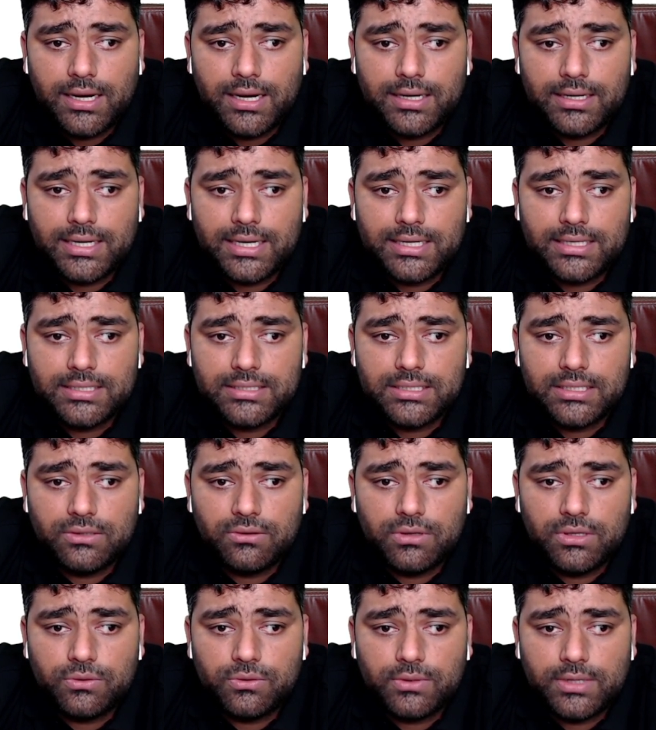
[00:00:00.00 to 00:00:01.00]
and that is
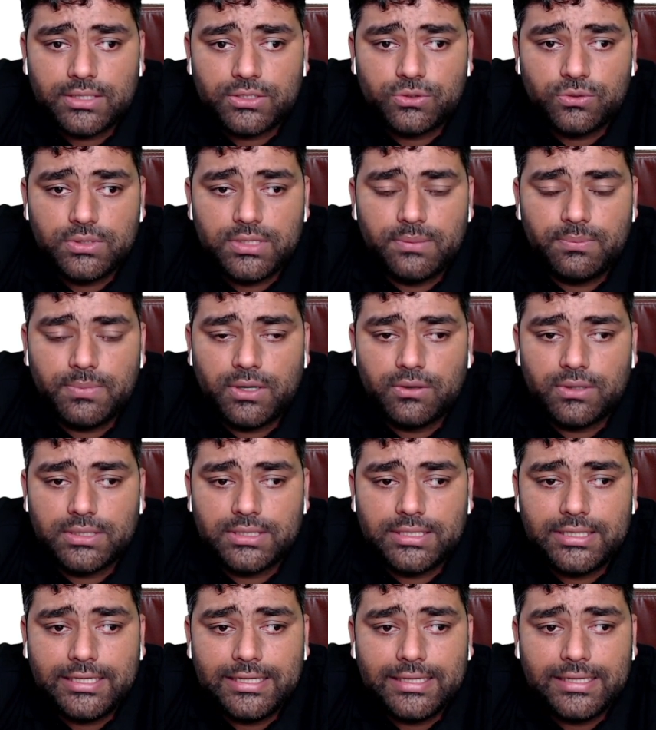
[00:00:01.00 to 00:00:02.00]
equal to x to the
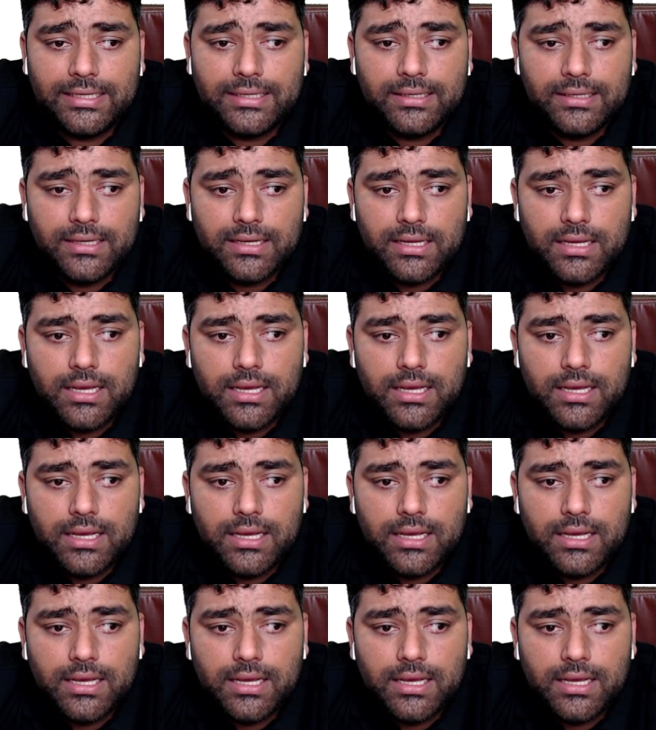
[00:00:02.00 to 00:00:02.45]
power 3.